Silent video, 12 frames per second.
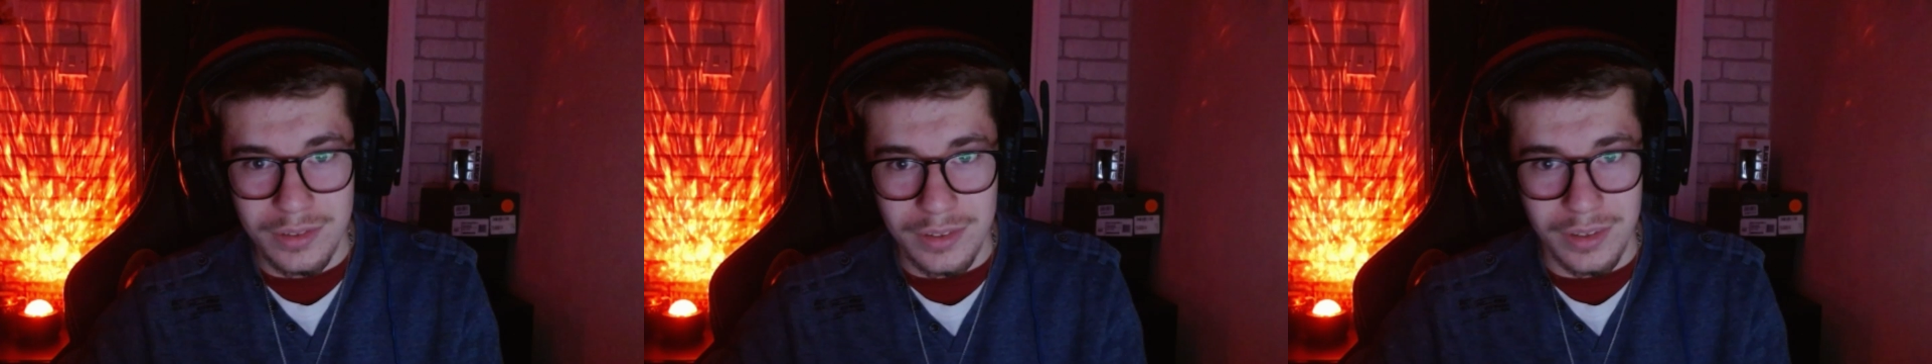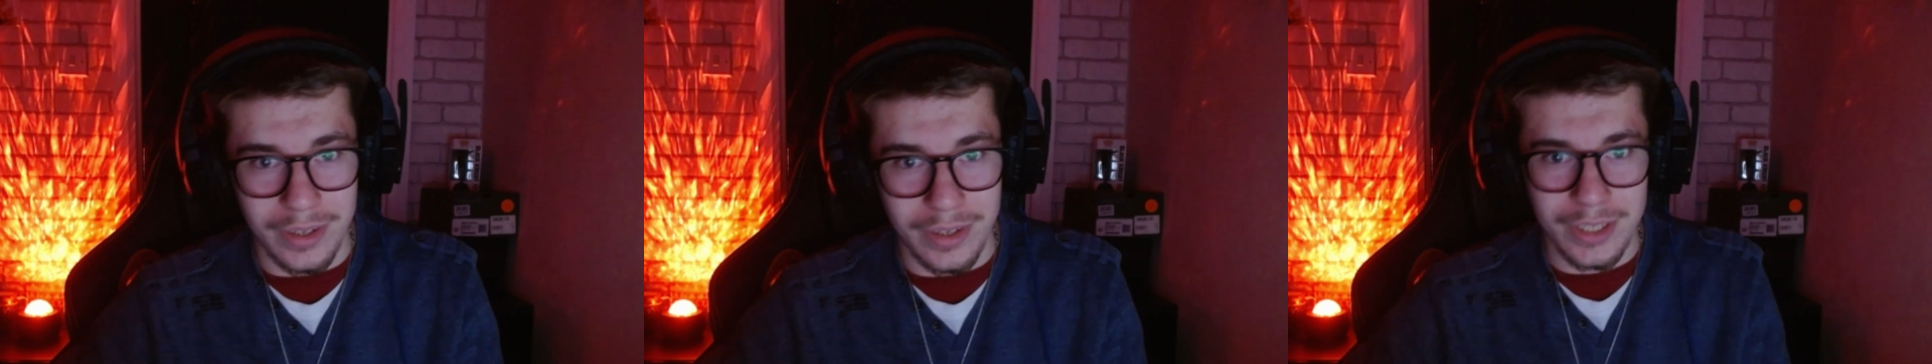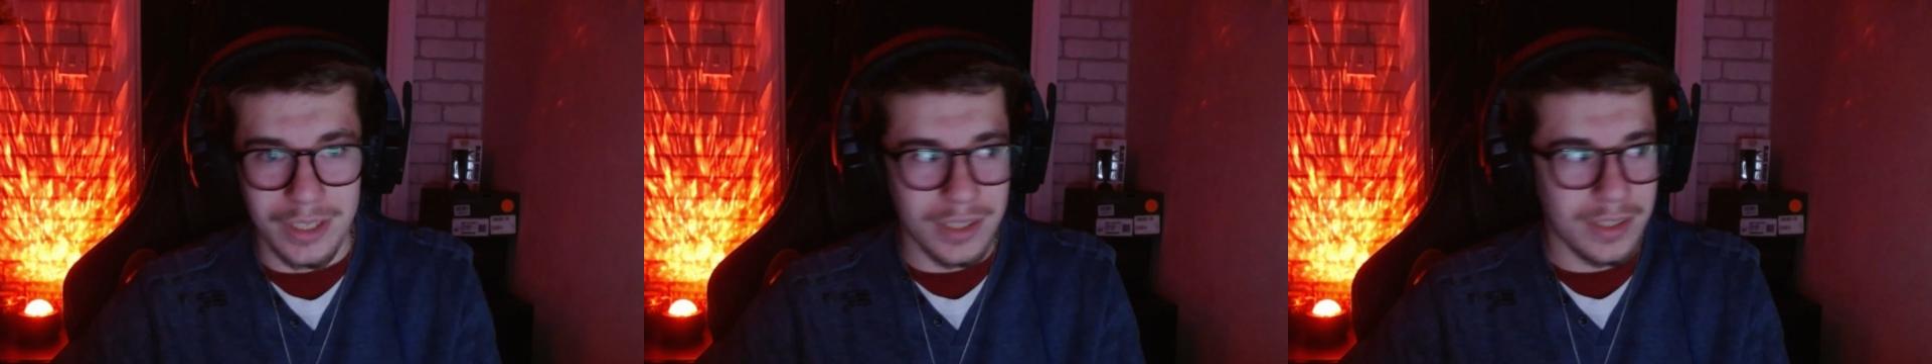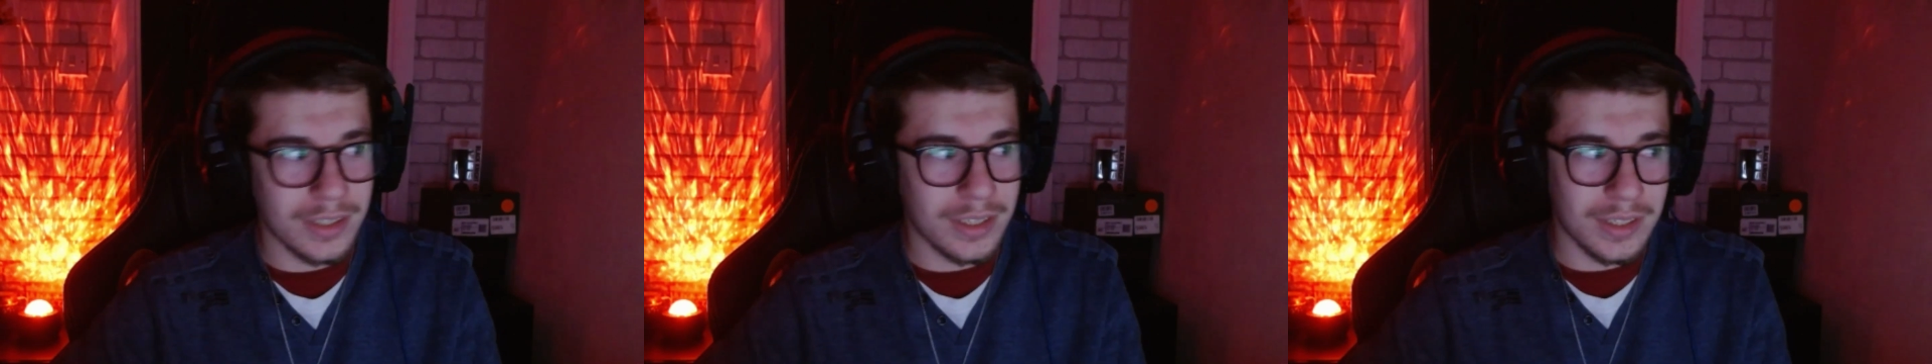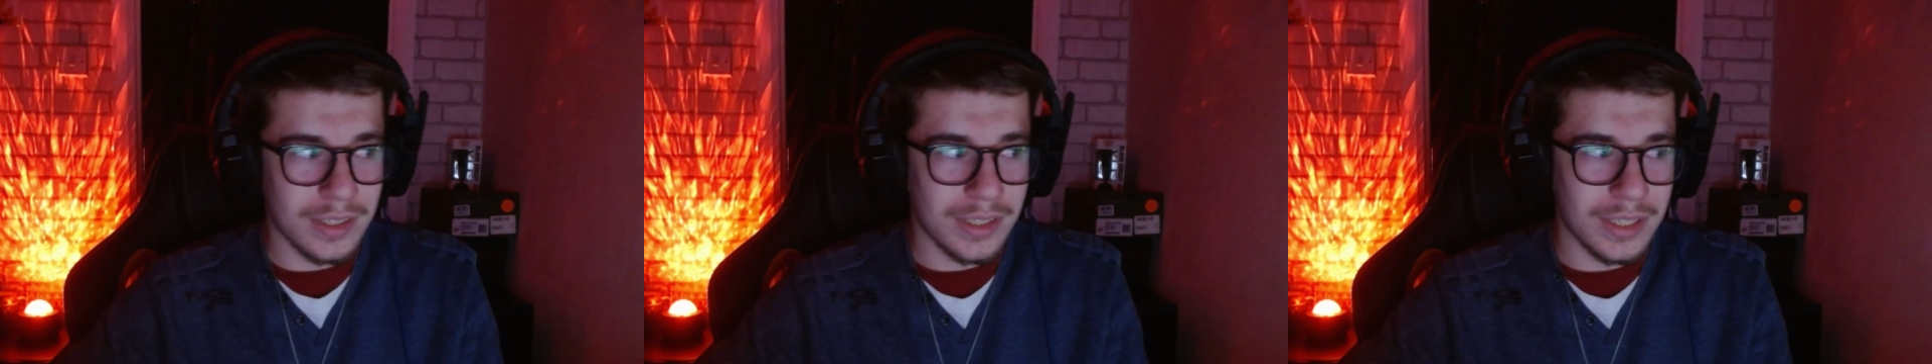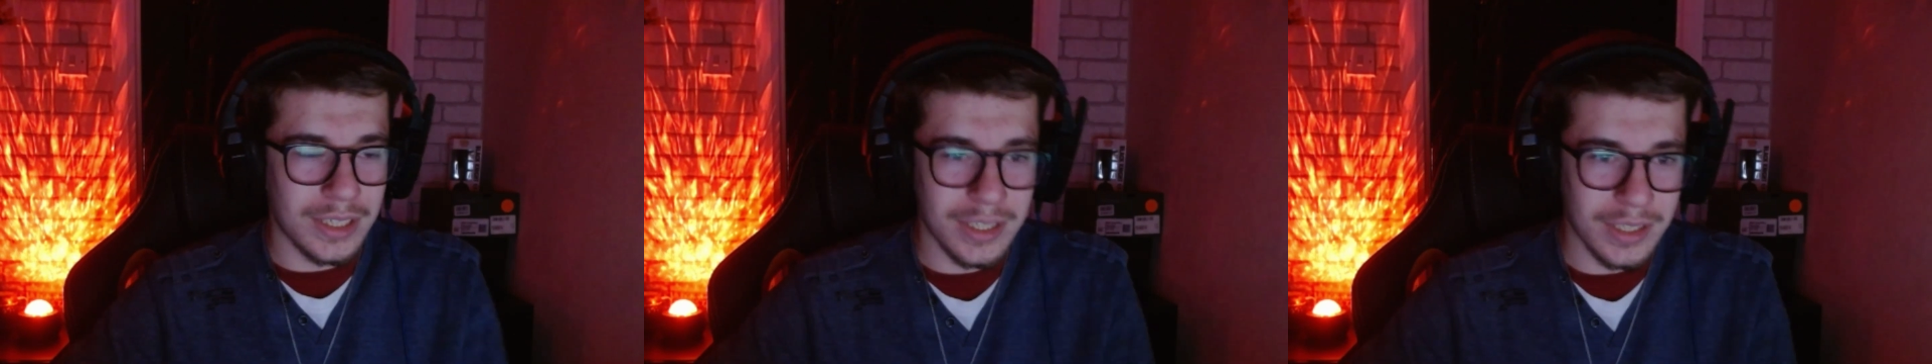Like,
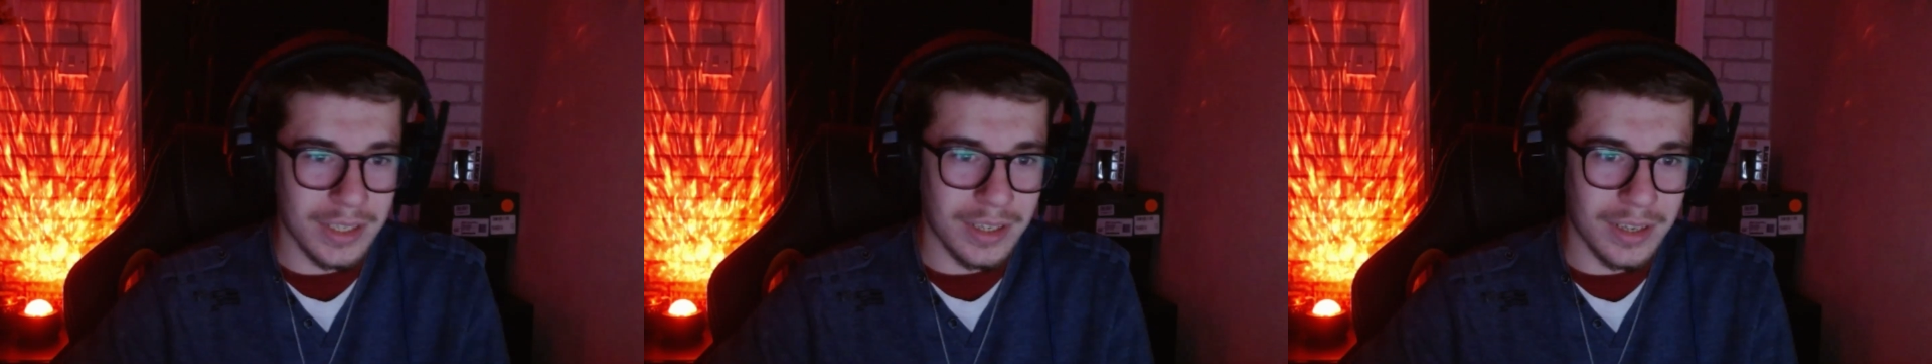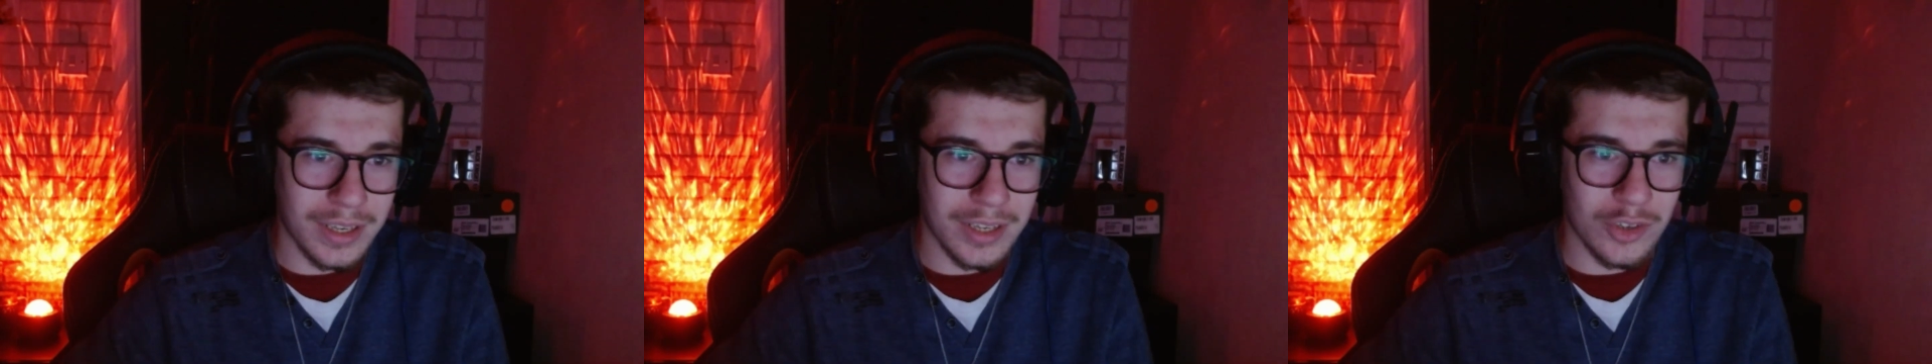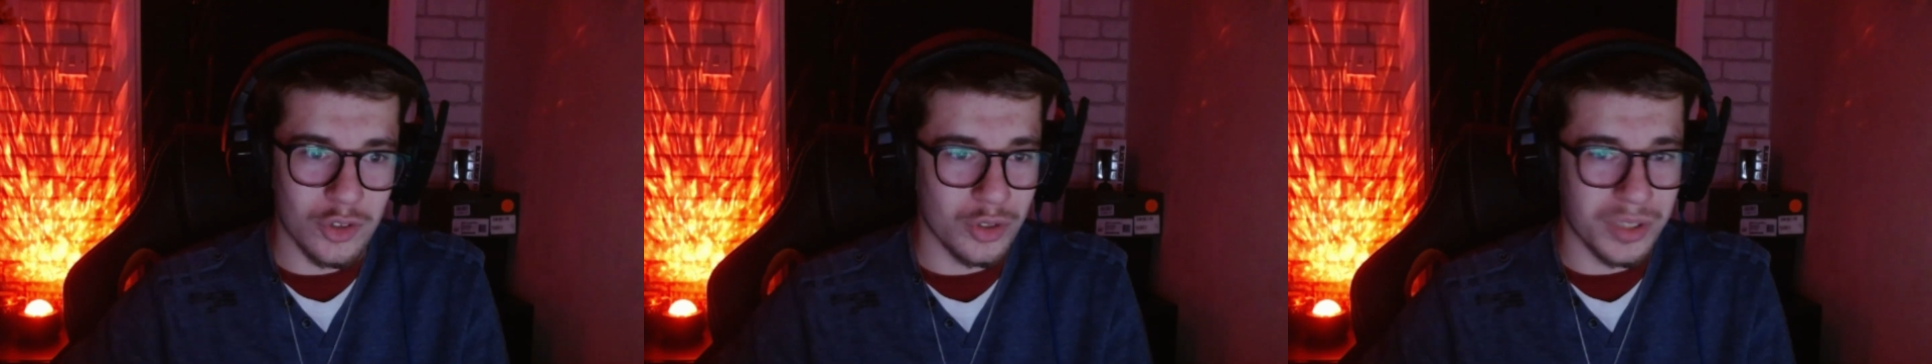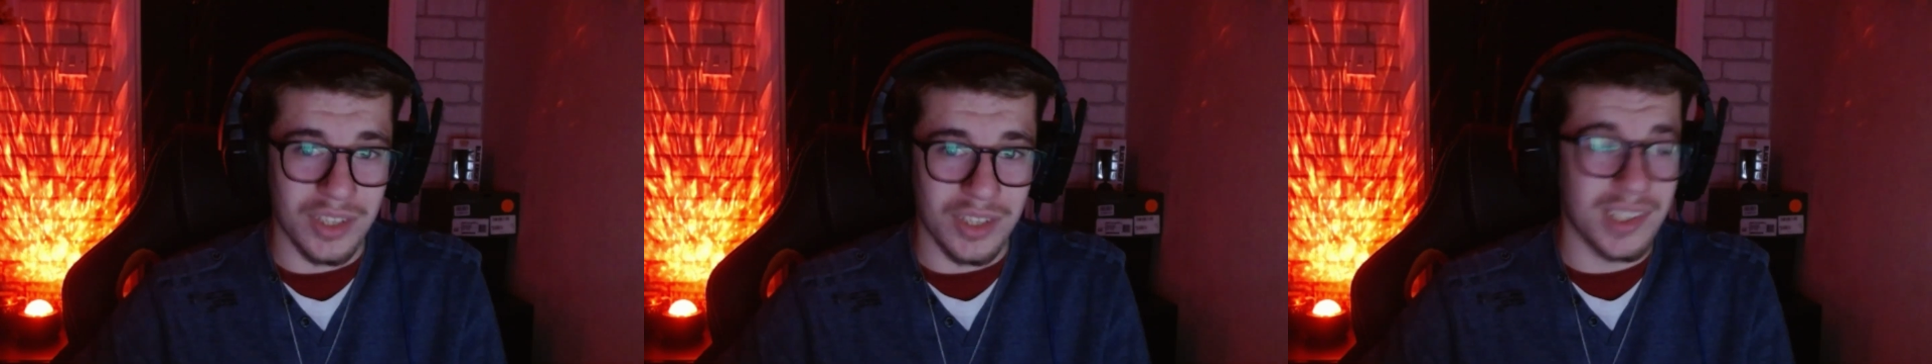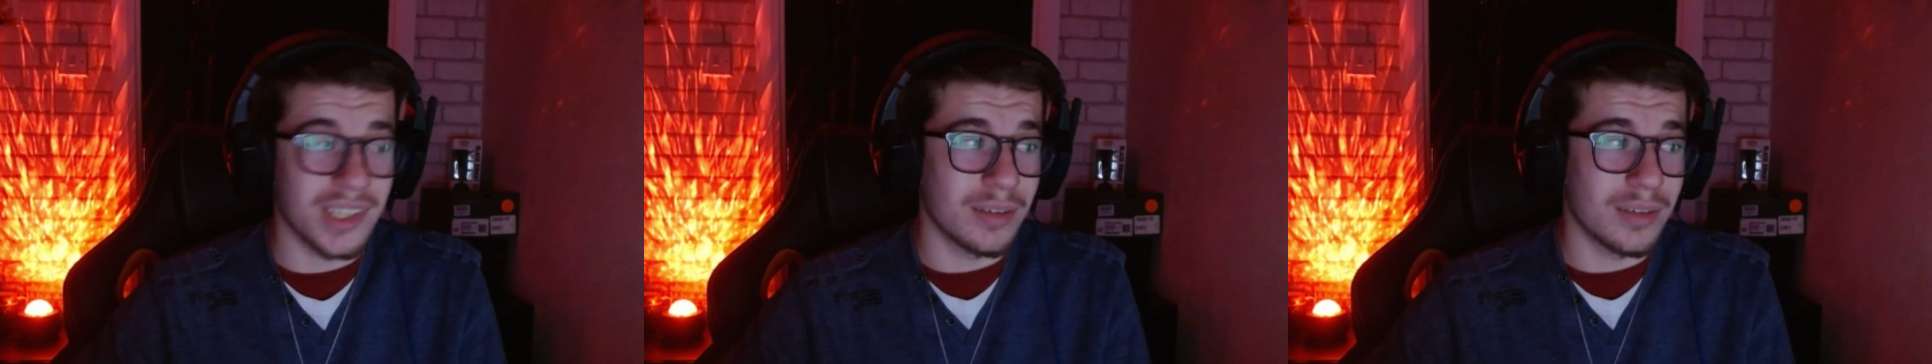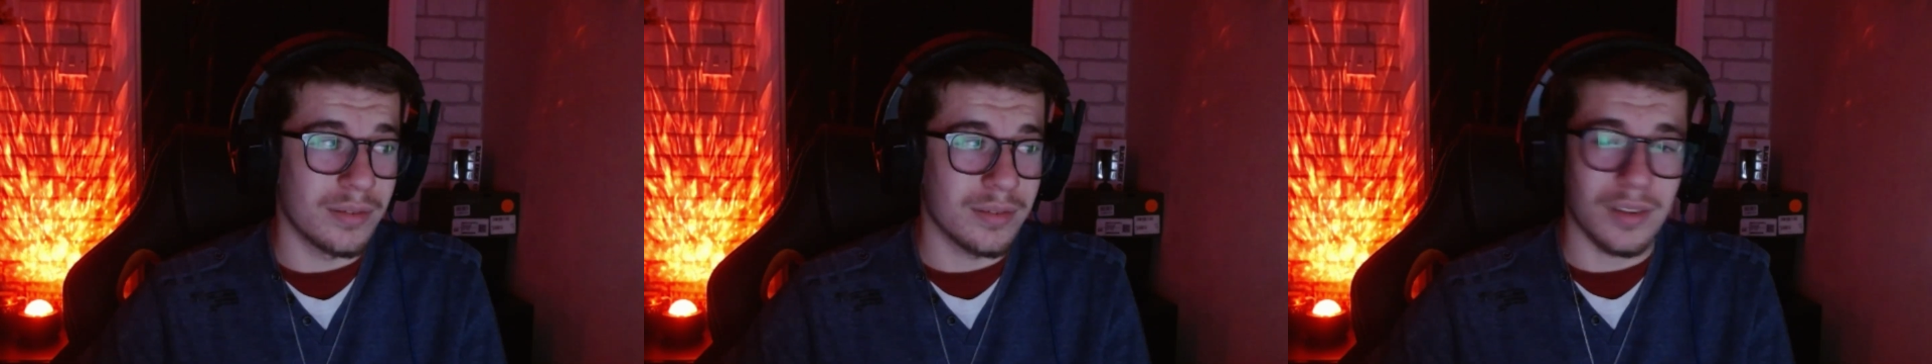he's just
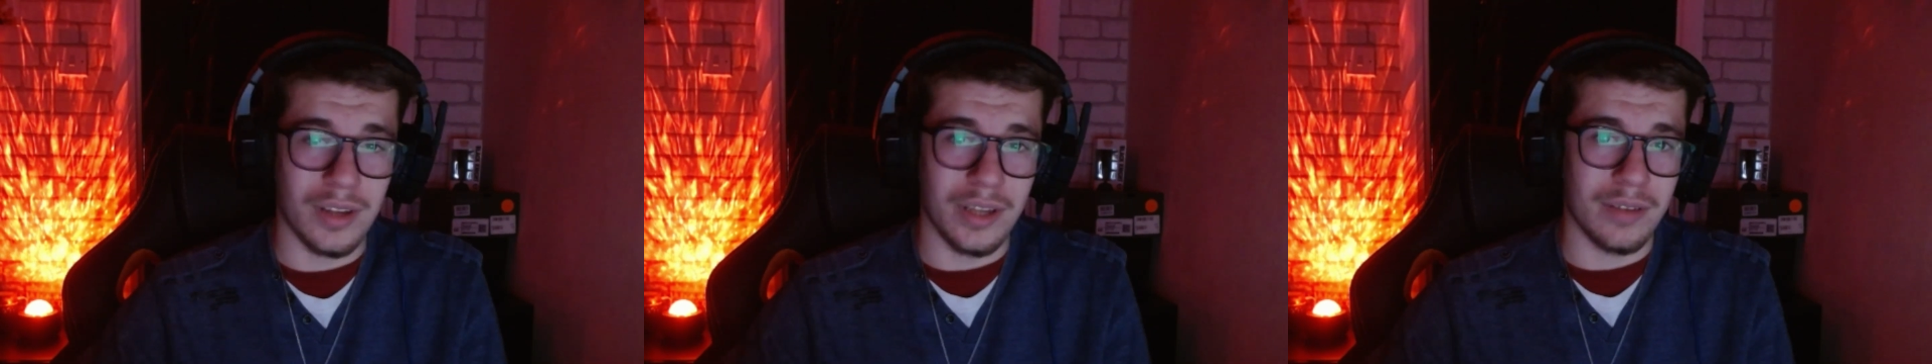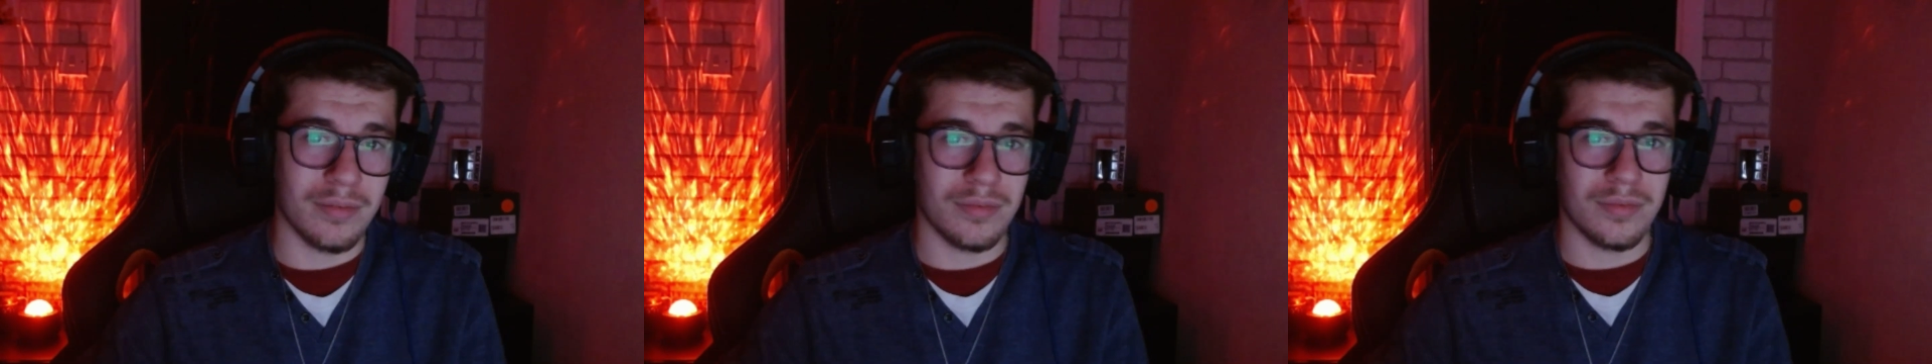insane. Like,